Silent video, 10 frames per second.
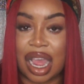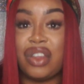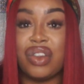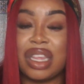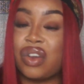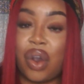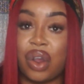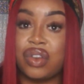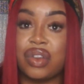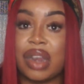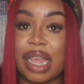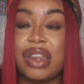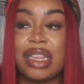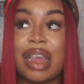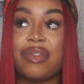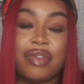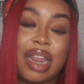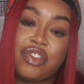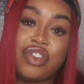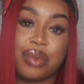And you need God. Like, you need to have a
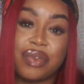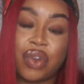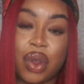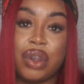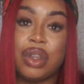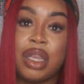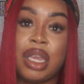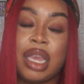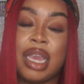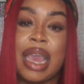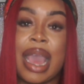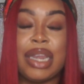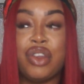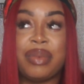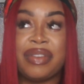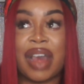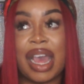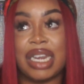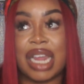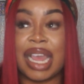relationship with God, and you'll be fine.